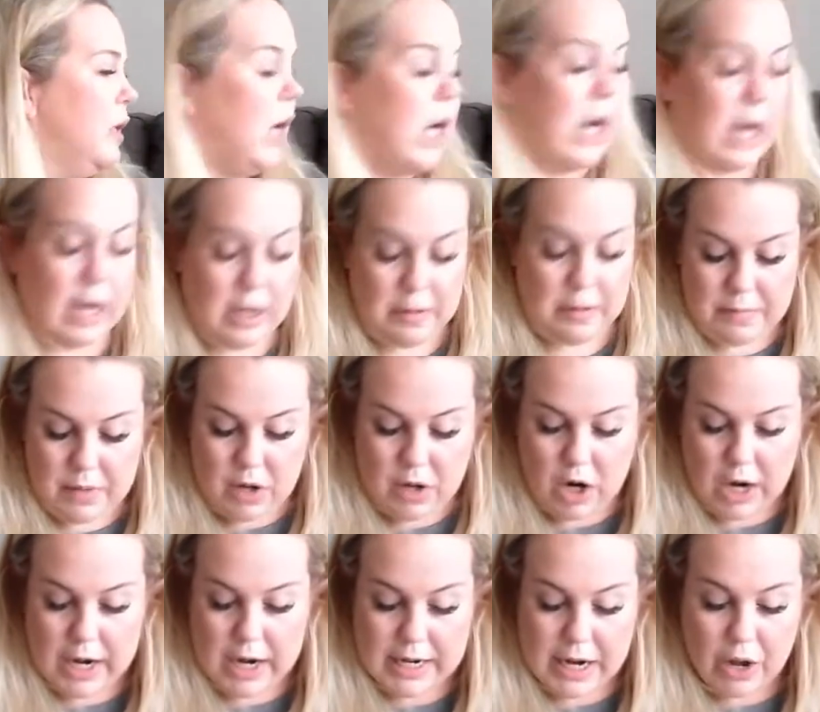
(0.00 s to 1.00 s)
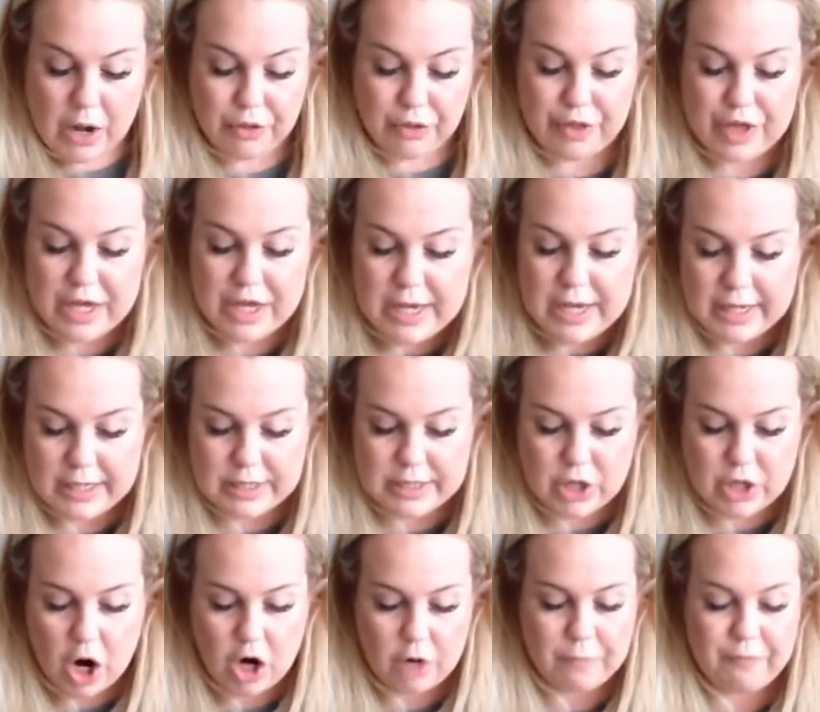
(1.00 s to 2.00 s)
All right. Now these
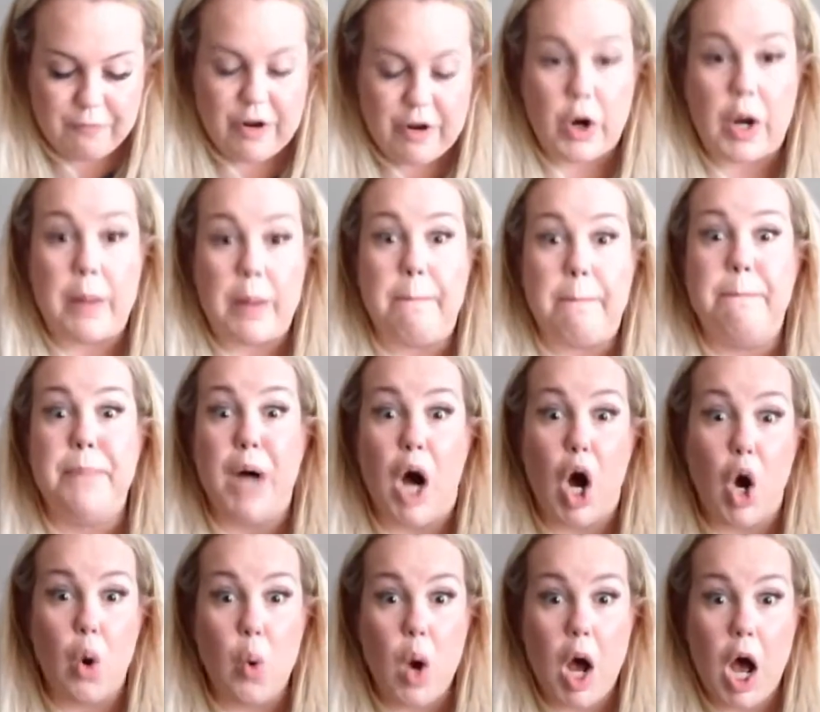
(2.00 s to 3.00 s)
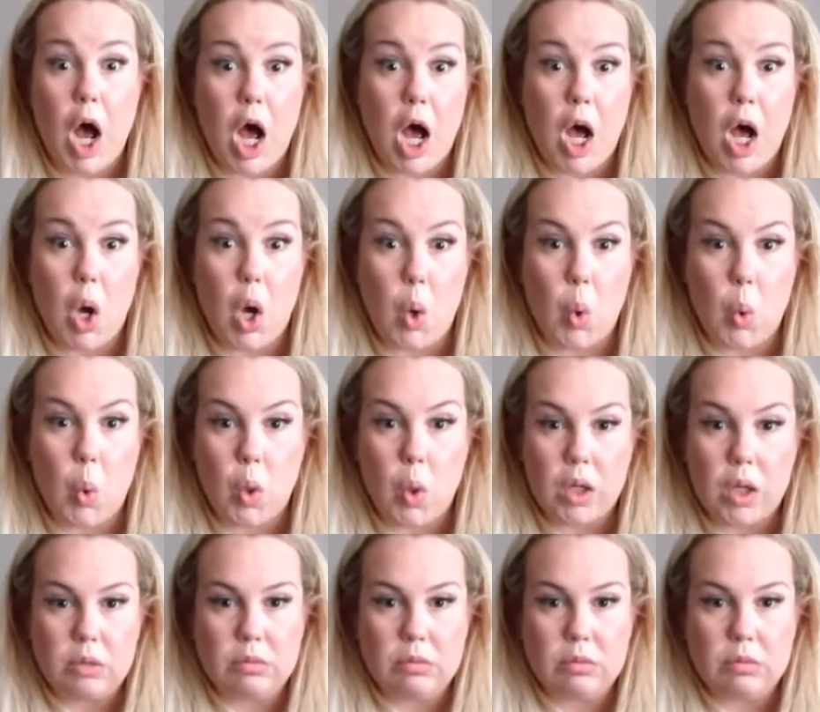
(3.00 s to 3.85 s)
are very boho.